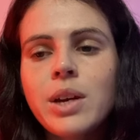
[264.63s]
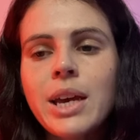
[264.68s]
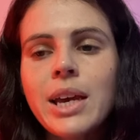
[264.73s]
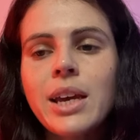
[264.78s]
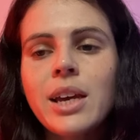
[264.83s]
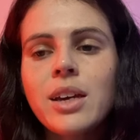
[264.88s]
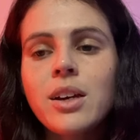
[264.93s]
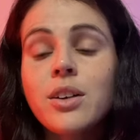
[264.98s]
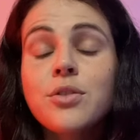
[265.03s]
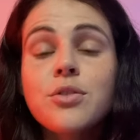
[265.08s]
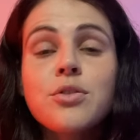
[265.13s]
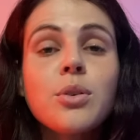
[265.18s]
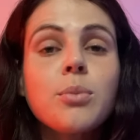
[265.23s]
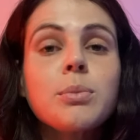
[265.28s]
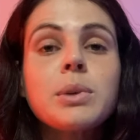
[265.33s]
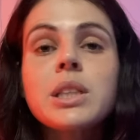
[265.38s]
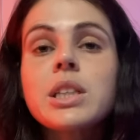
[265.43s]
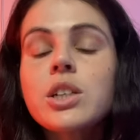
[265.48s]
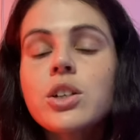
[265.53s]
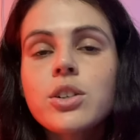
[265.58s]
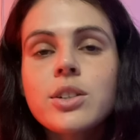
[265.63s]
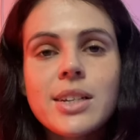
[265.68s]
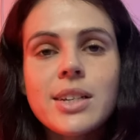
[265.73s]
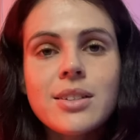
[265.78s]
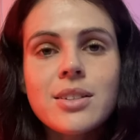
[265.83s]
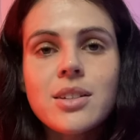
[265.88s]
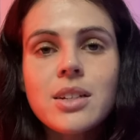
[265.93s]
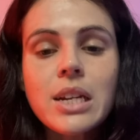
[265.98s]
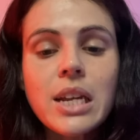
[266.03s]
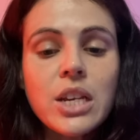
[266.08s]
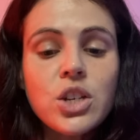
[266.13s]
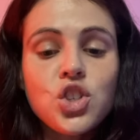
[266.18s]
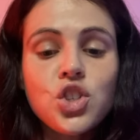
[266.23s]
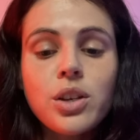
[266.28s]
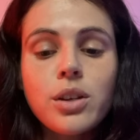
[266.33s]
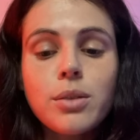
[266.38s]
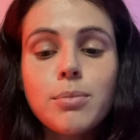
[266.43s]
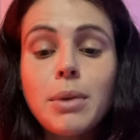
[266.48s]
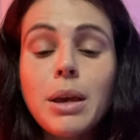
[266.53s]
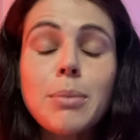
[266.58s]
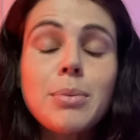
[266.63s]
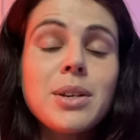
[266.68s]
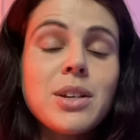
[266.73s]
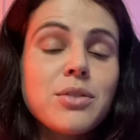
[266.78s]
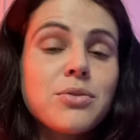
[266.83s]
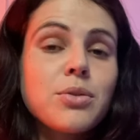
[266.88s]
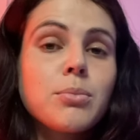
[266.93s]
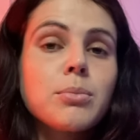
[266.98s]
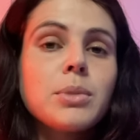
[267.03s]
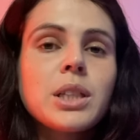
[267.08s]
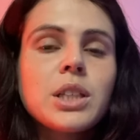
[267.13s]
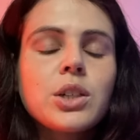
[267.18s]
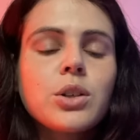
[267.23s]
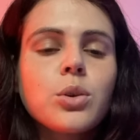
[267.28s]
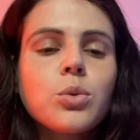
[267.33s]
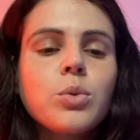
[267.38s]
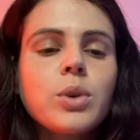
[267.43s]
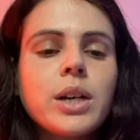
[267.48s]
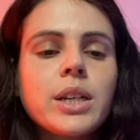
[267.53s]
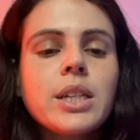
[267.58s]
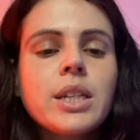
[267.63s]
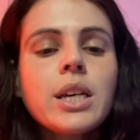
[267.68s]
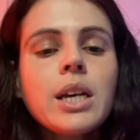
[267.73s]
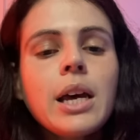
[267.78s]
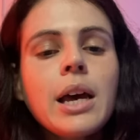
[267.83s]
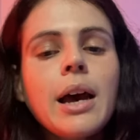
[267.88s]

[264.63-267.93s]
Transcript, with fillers: a unfamiliar destination, maybe a familiar one.